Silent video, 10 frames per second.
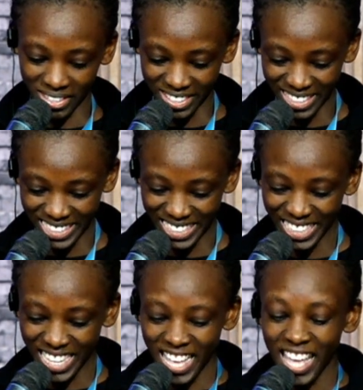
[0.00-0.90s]
Good.
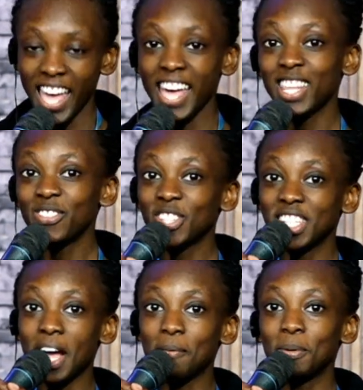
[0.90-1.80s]
And then for the
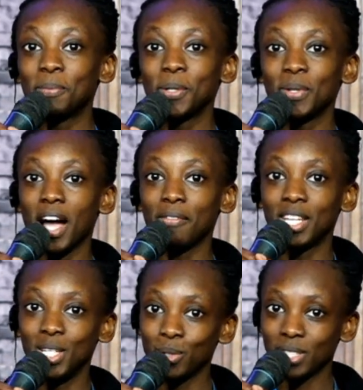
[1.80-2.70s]
young people, we have the
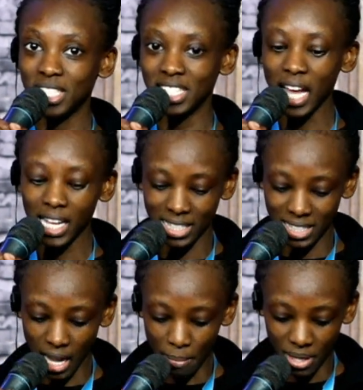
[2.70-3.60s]
youth dinner. It's
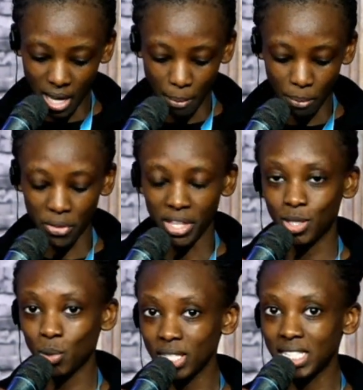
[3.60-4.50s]
coming up on the
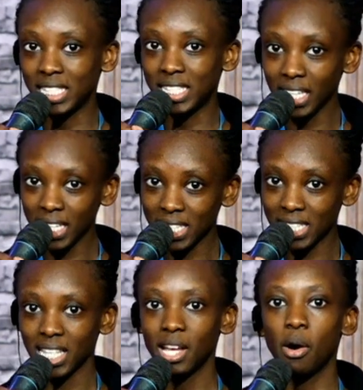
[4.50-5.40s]
26th
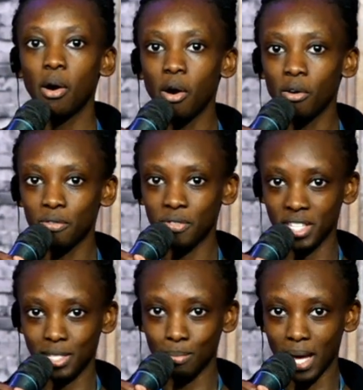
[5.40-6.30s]
of
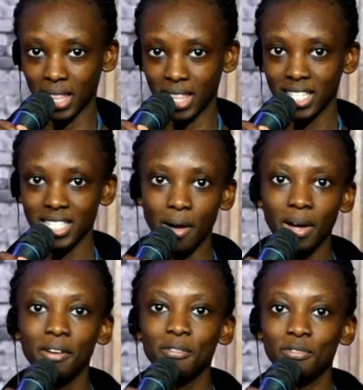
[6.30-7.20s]
this month. So uh,
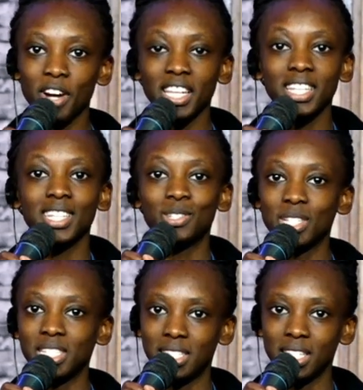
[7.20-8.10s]
Friday, the
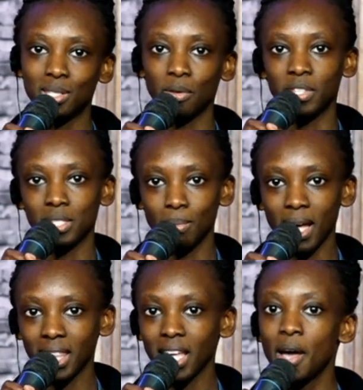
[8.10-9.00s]
26th of this
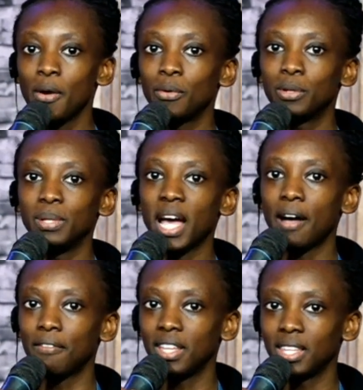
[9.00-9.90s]
month, we'll be
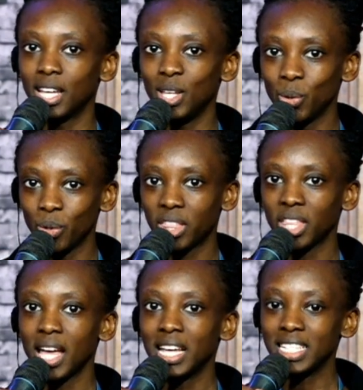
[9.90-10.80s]
having the youth
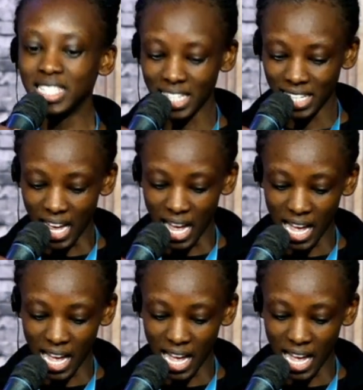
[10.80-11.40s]
dinner